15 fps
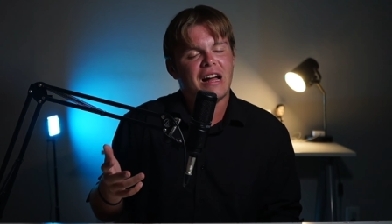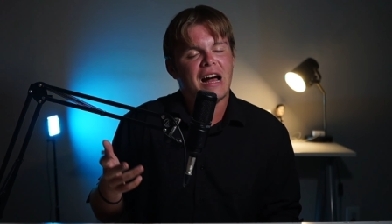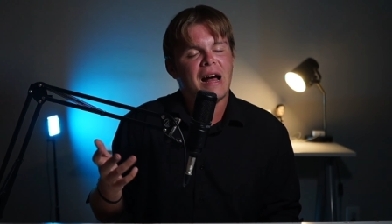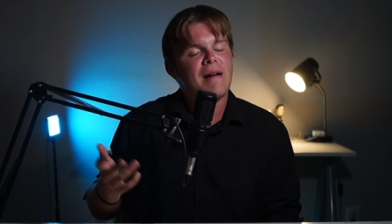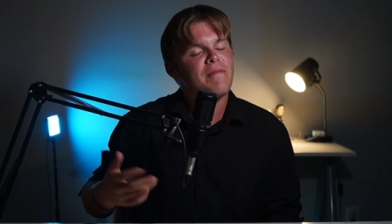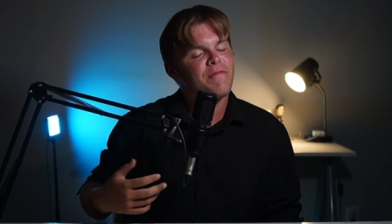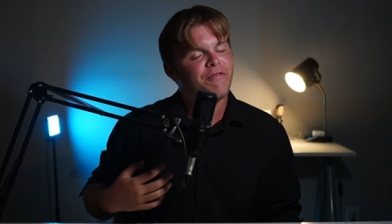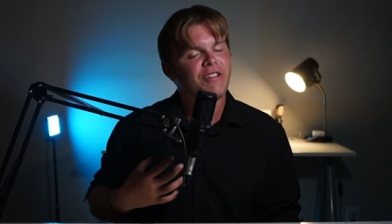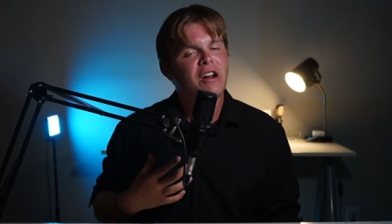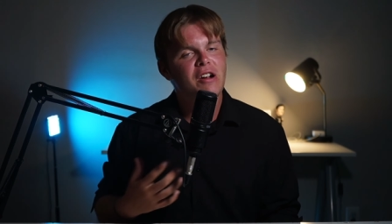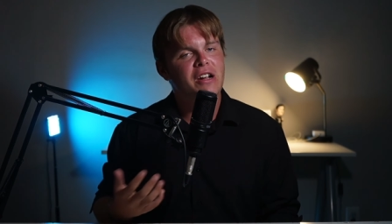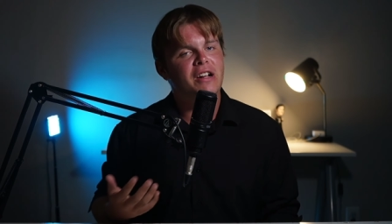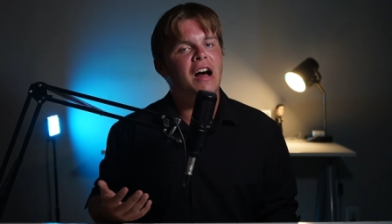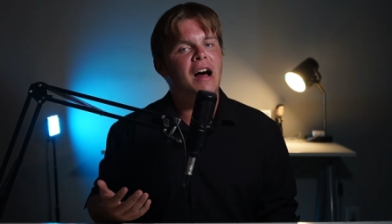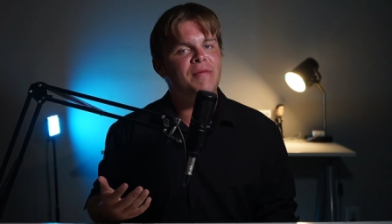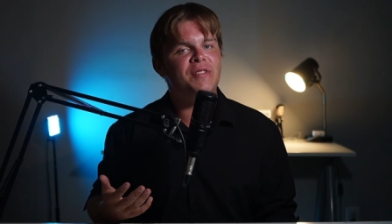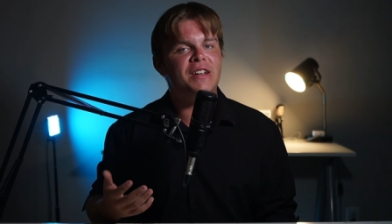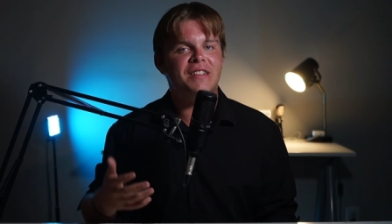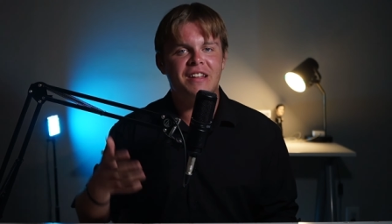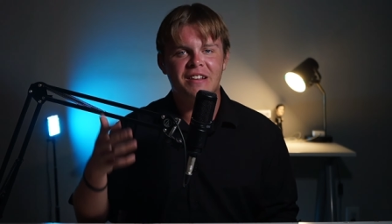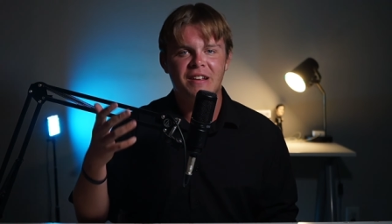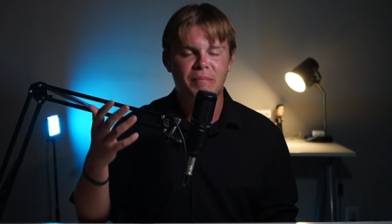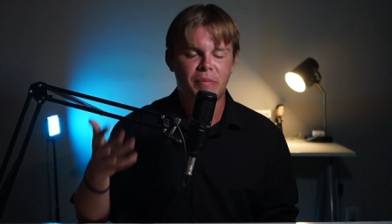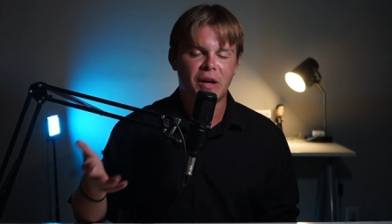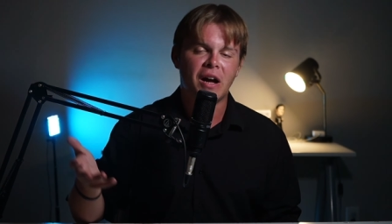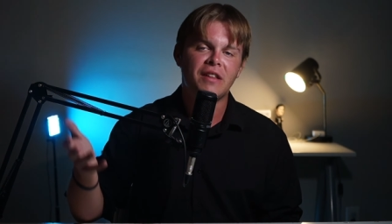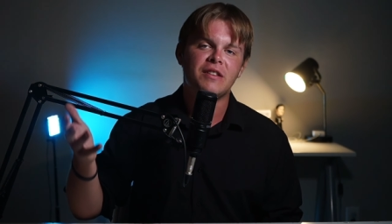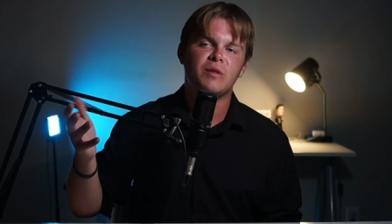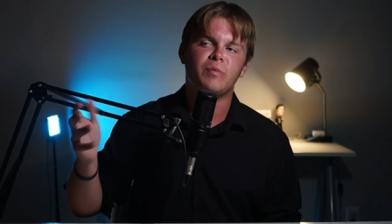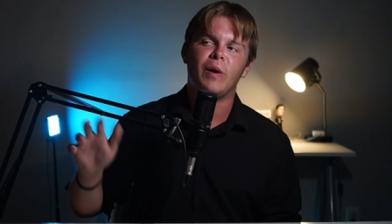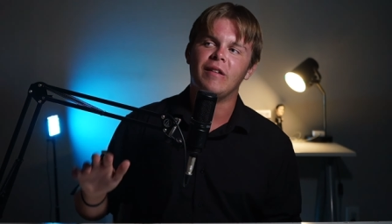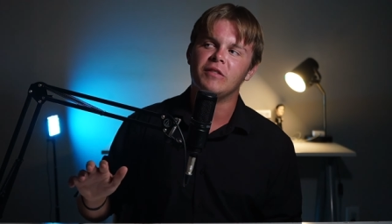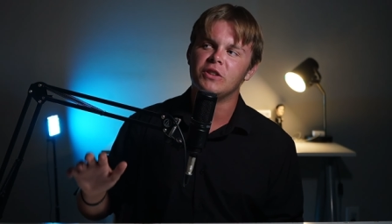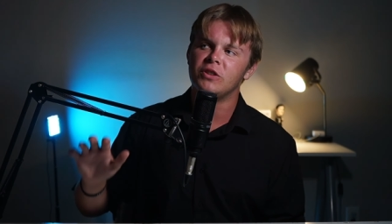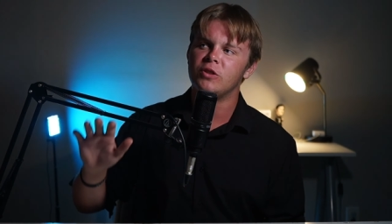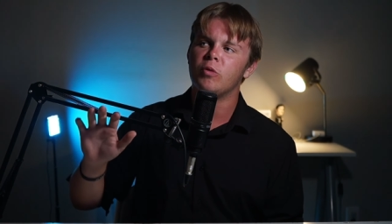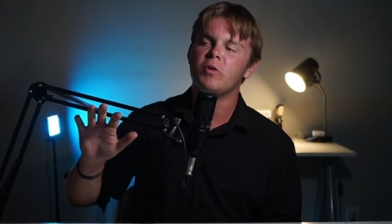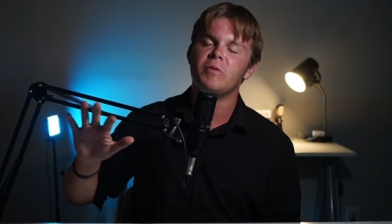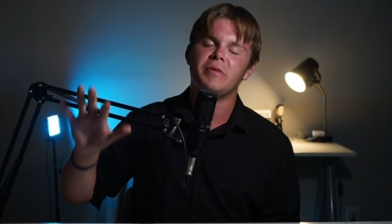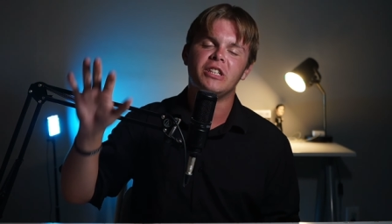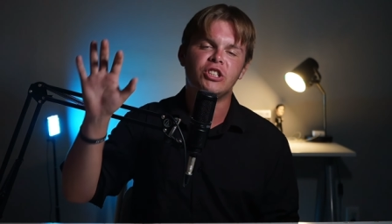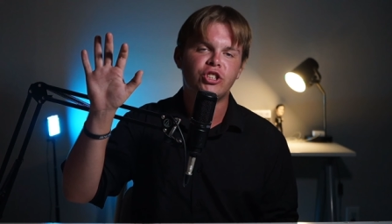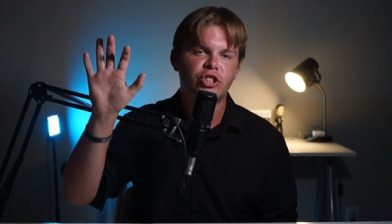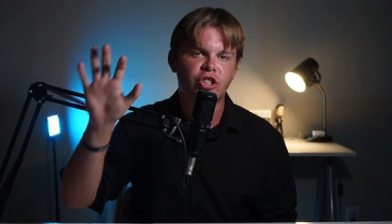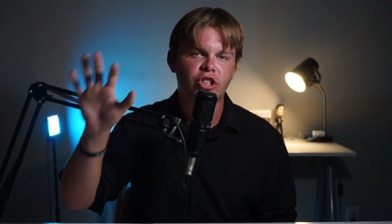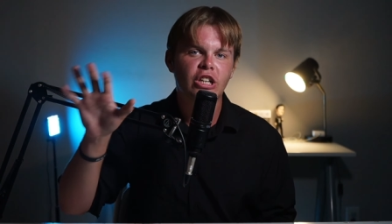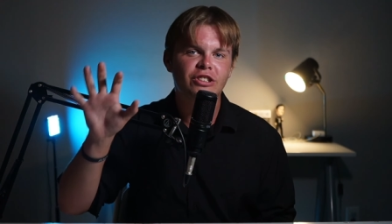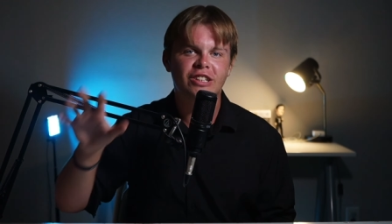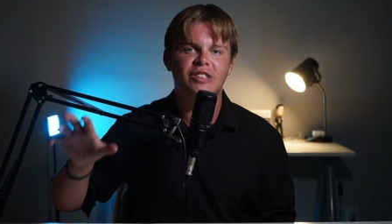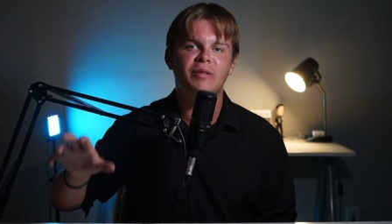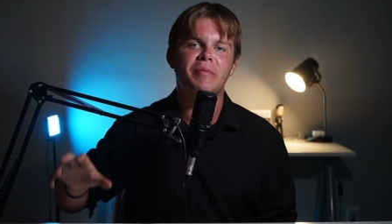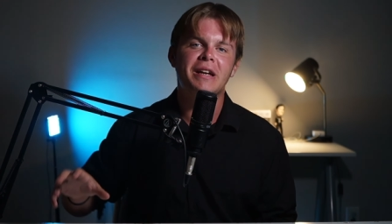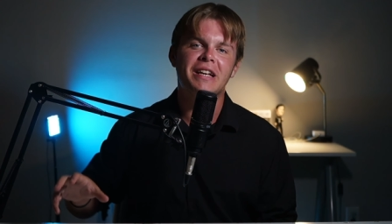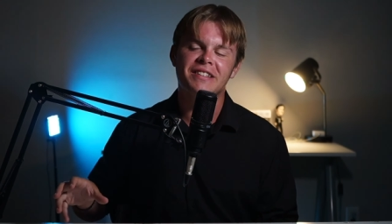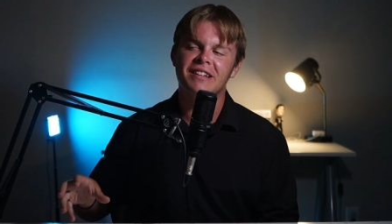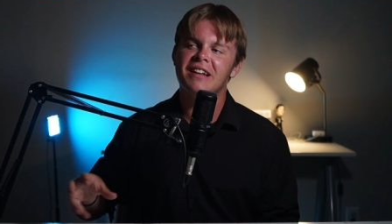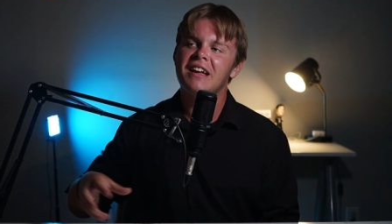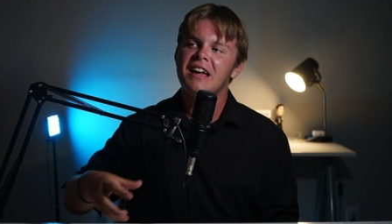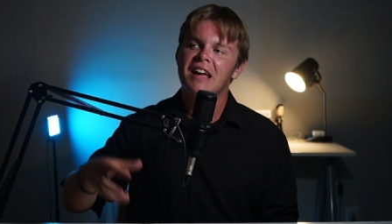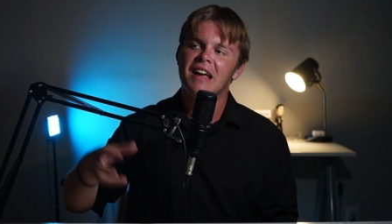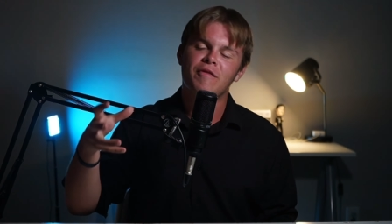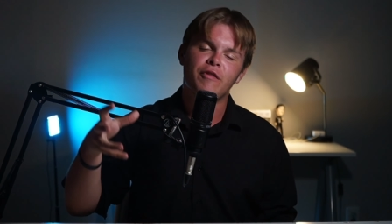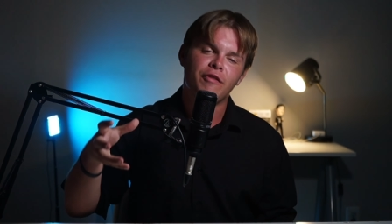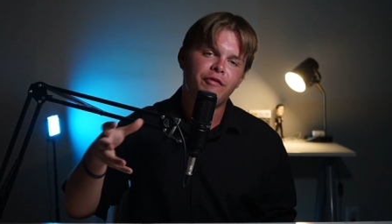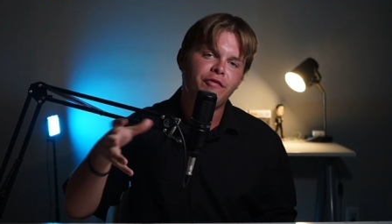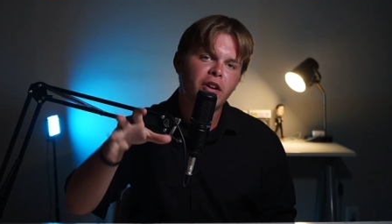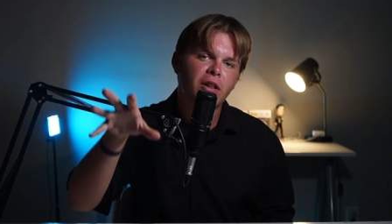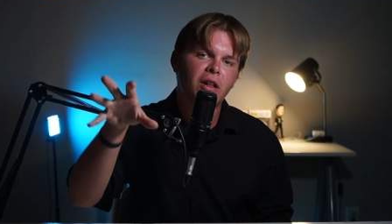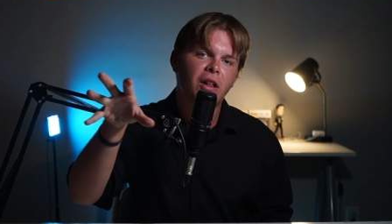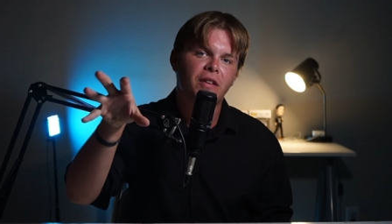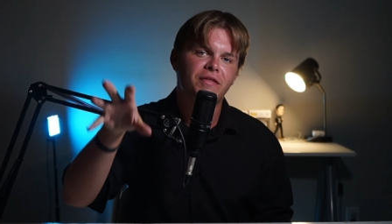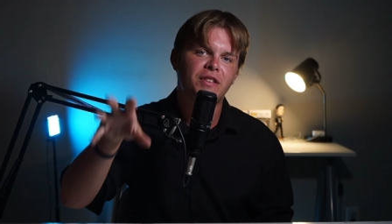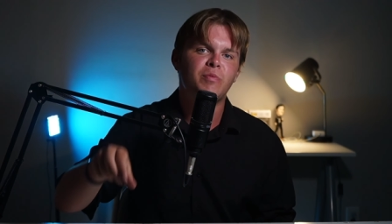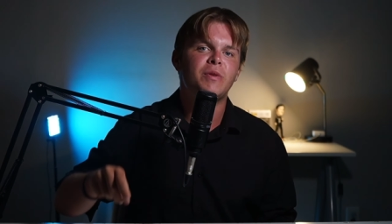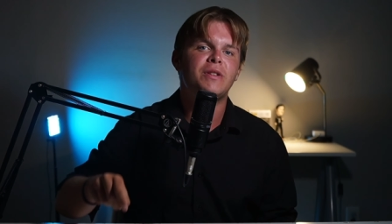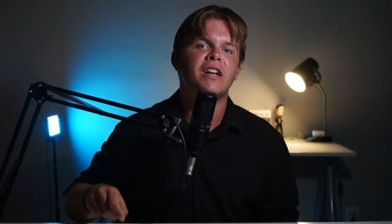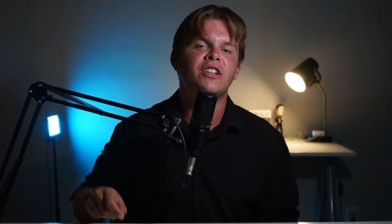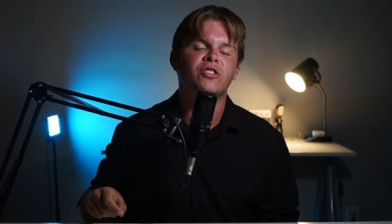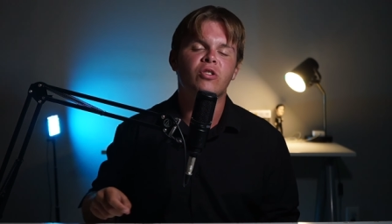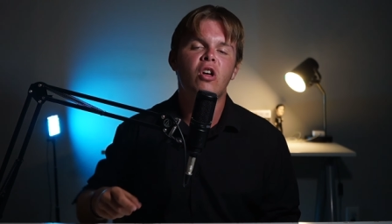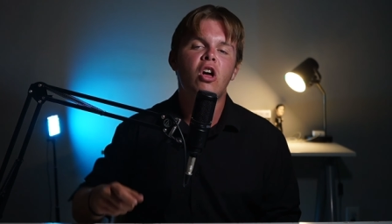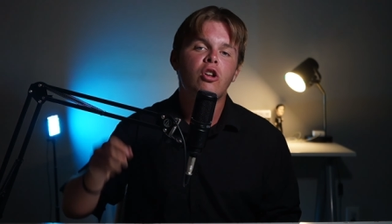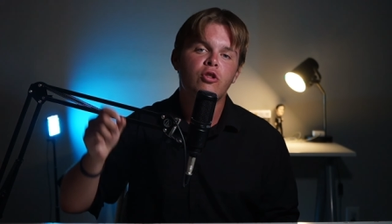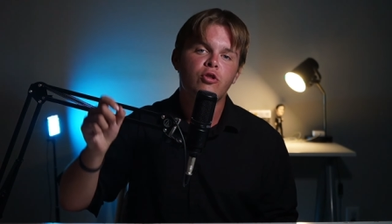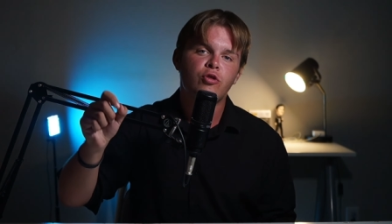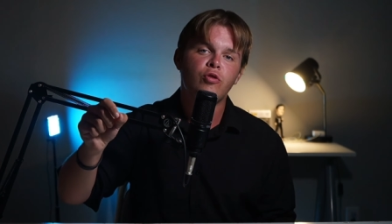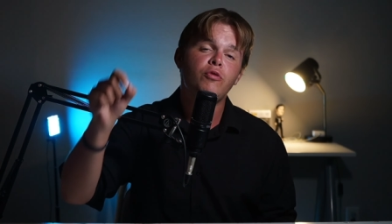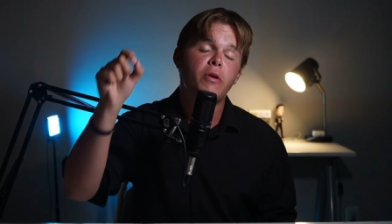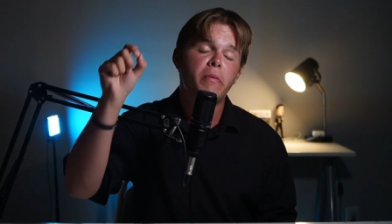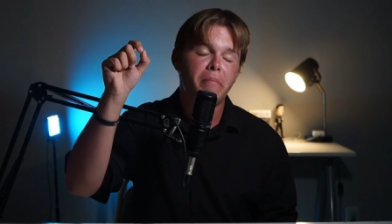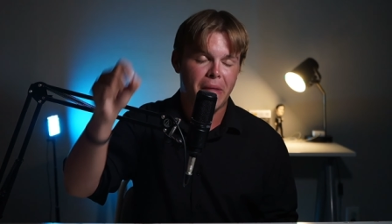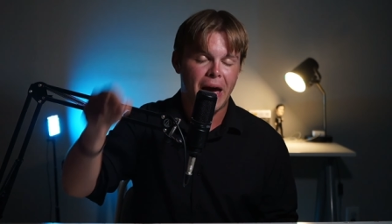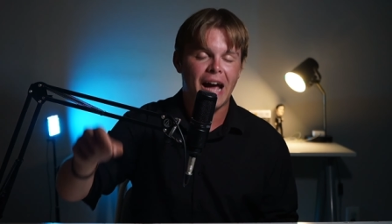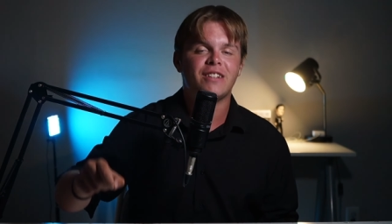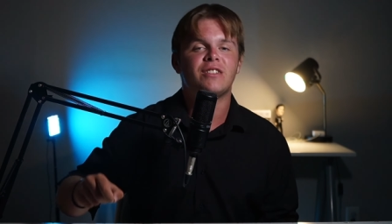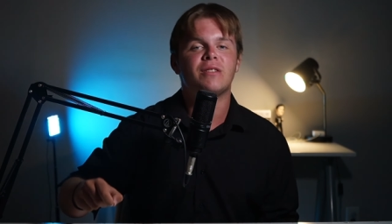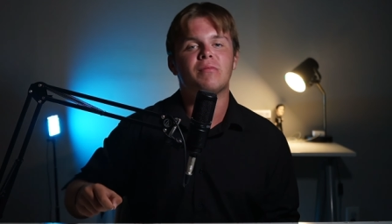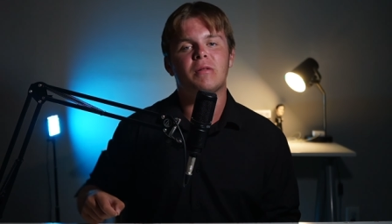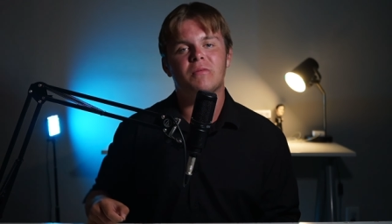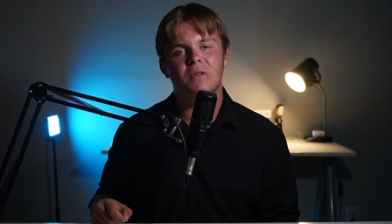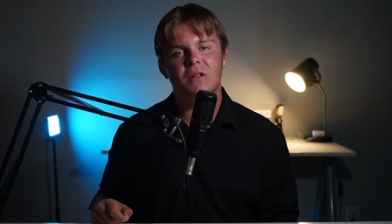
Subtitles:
I'm very confident that Beyond the Spider-Verse is going to be just as amazing and fulfill all of this potential to the maximum.